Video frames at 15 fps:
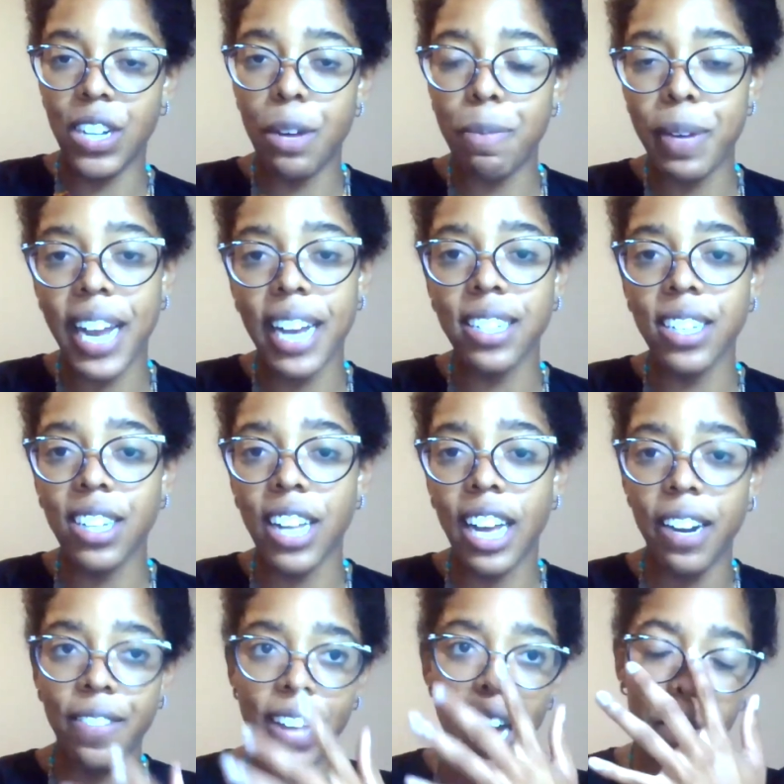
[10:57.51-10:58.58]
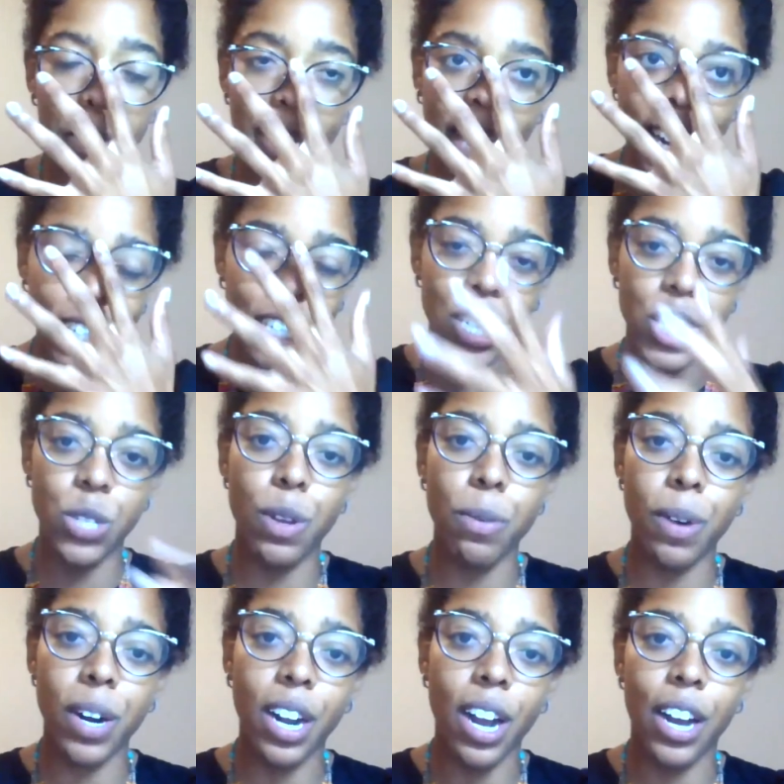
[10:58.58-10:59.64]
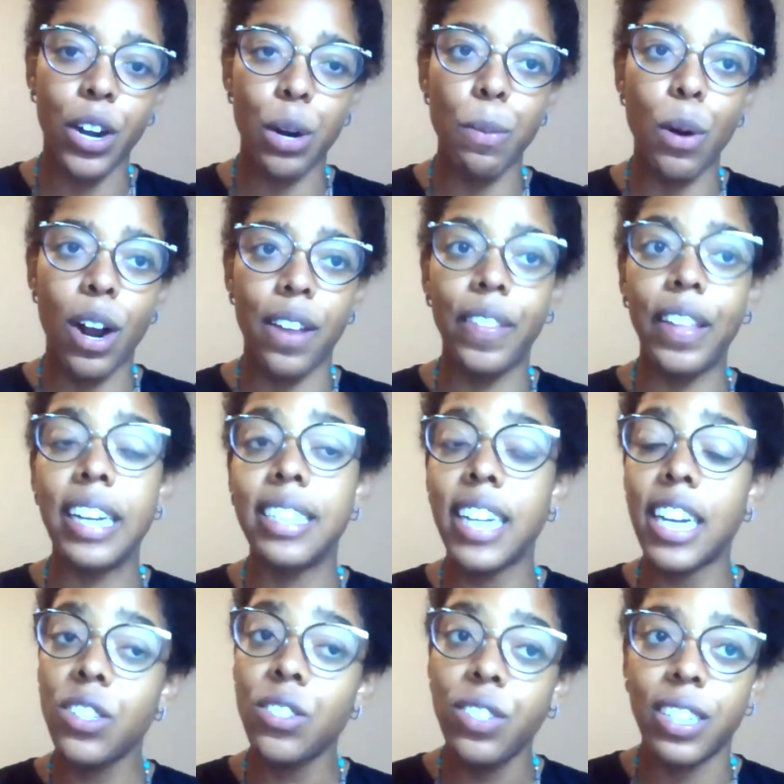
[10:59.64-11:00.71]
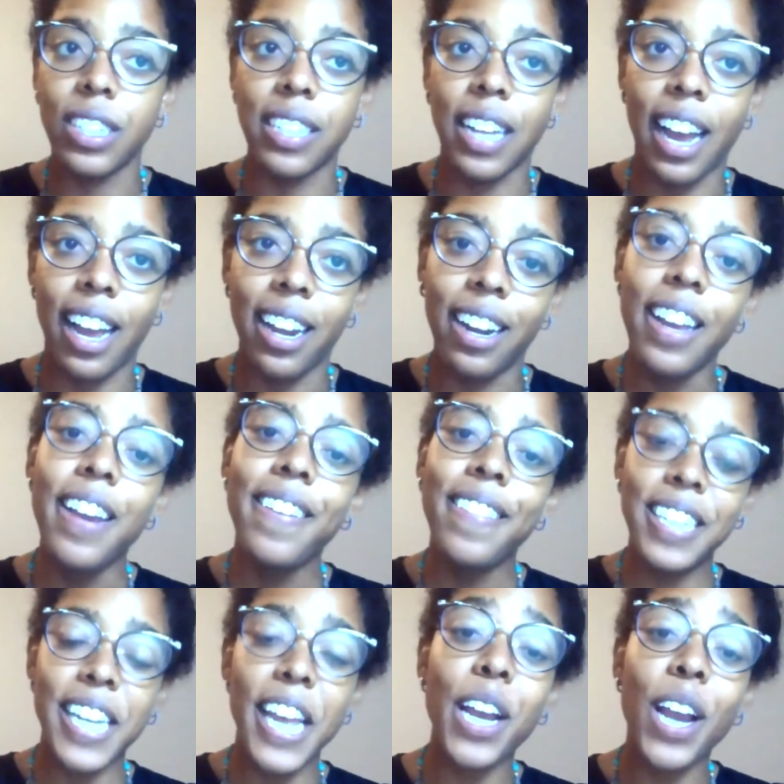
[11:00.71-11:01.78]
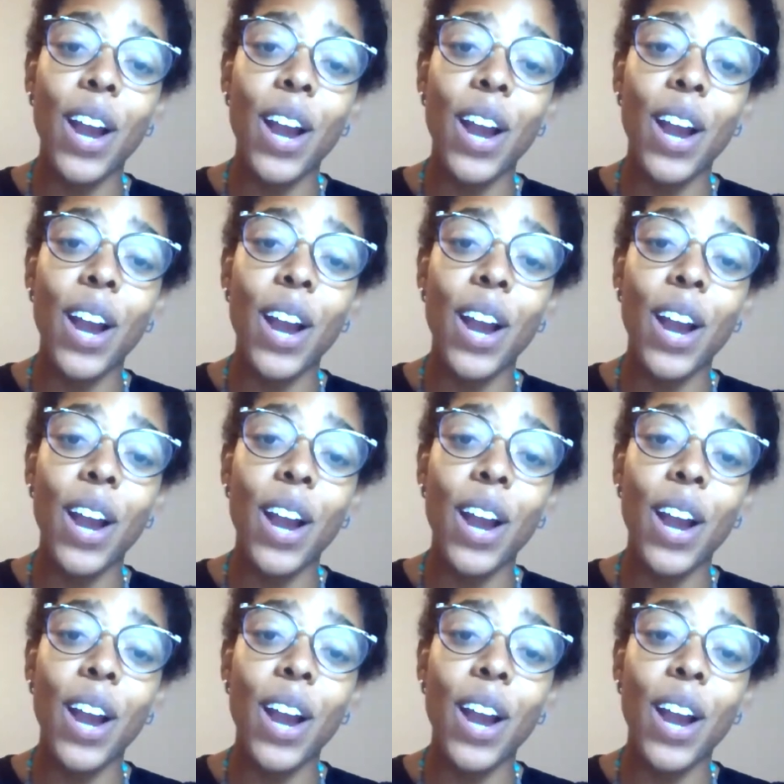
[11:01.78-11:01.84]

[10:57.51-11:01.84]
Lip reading: So because a lot of the applications we work on are more on the industrial side, they